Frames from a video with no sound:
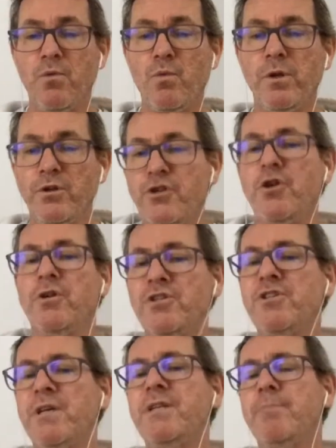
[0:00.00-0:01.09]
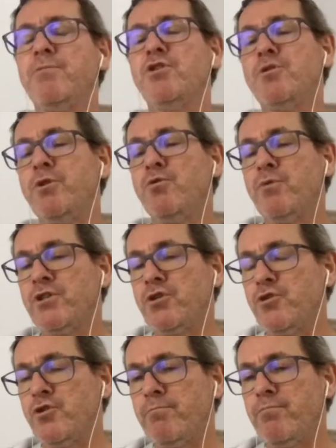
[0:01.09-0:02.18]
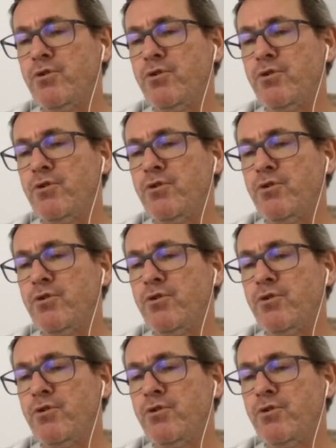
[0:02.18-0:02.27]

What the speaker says: will not set up dispute resolution